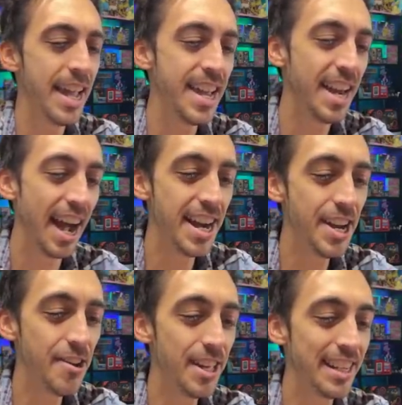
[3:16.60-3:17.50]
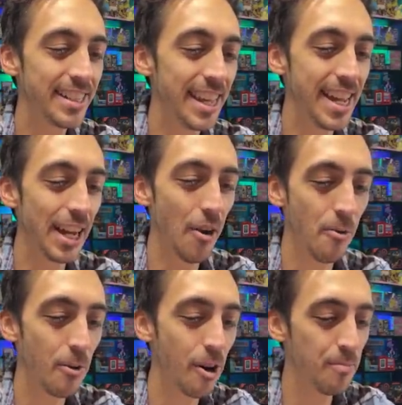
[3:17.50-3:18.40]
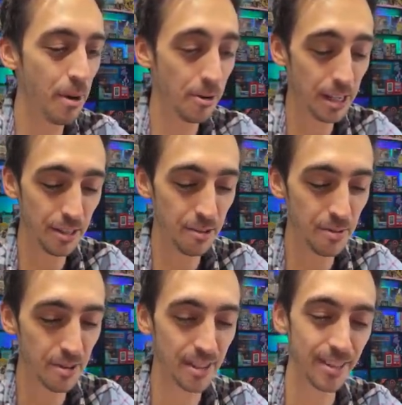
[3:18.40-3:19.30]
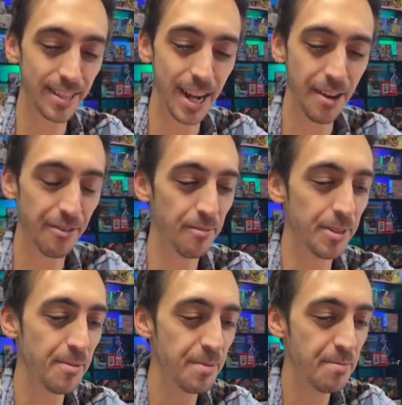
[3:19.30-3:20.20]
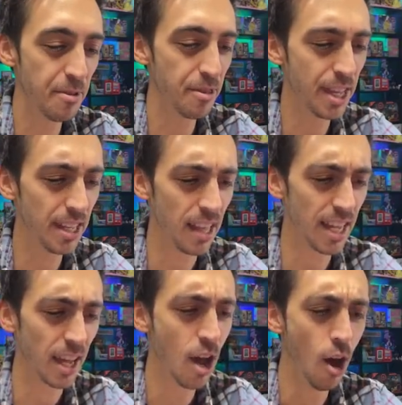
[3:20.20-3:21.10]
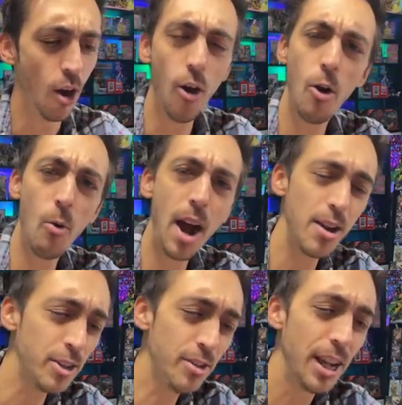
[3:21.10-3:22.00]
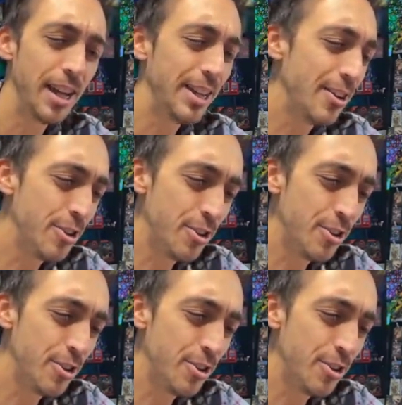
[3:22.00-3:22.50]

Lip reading: And I know that it's like we're all PokeTubers and stuff, and some people think like, oh wow, you know,